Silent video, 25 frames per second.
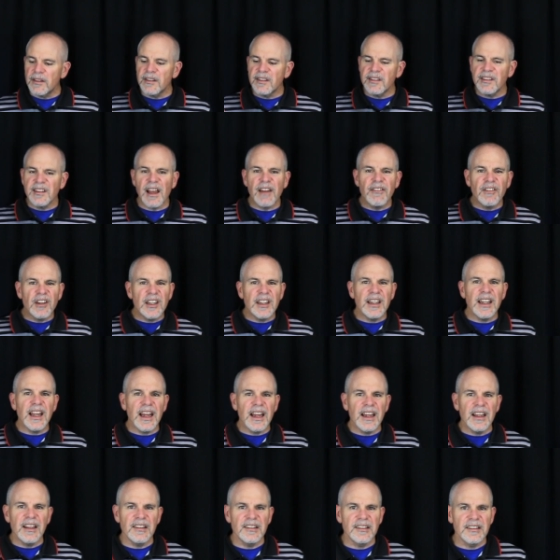7
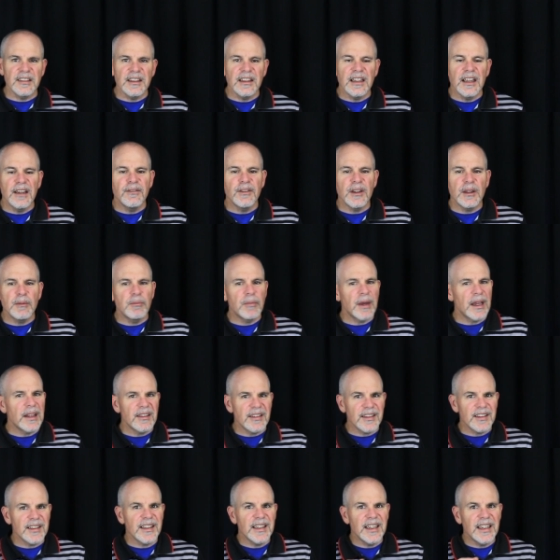days living
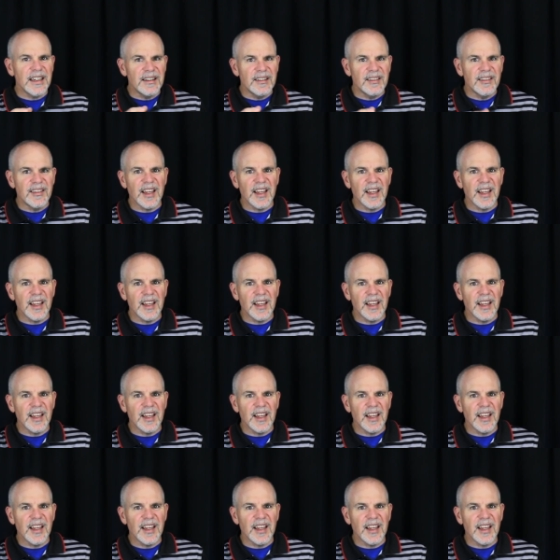basically in